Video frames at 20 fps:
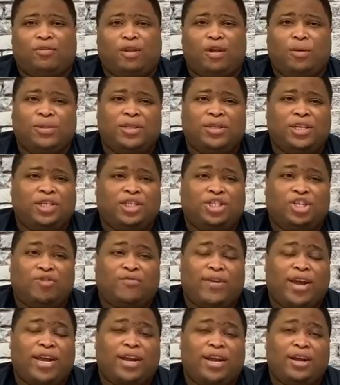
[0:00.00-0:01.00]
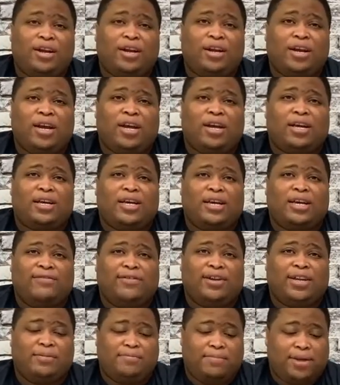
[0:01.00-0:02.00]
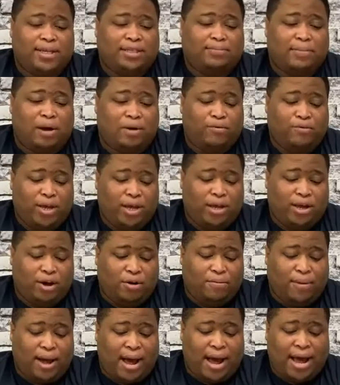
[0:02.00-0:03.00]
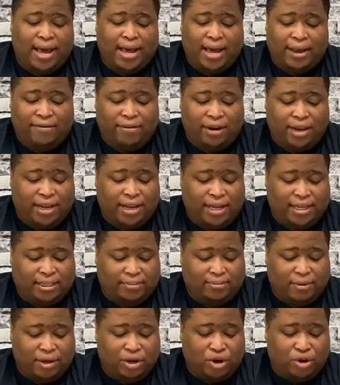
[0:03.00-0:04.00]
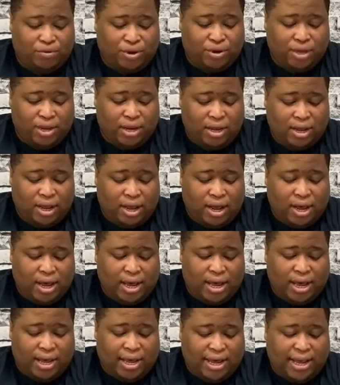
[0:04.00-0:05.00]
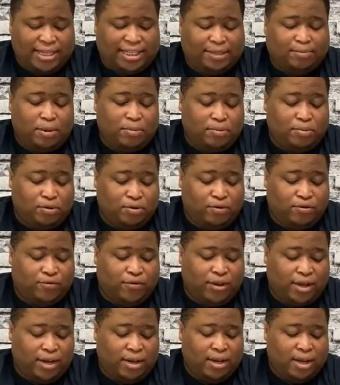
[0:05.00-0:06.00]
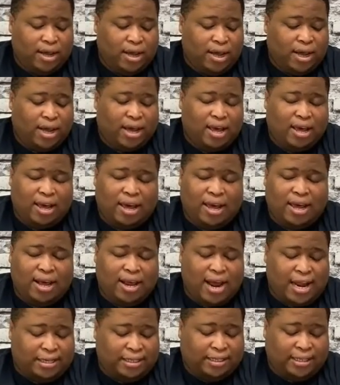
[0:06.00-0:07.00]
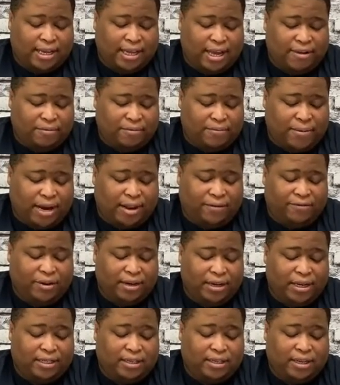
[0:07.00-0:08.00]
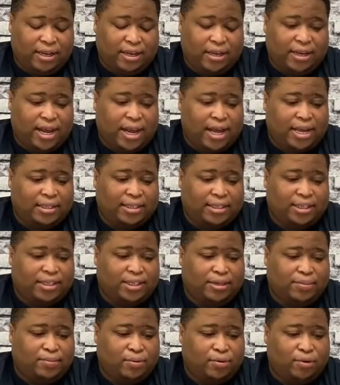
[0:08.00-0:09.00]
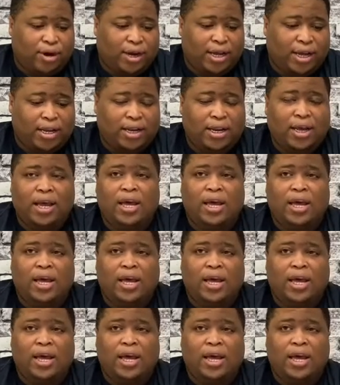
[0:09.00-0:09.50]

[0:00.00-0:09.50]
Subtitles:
But this show right here, it really makes my week go by. It really gets me going. It gets me moving. And I just thank everybody for listening and just supporting.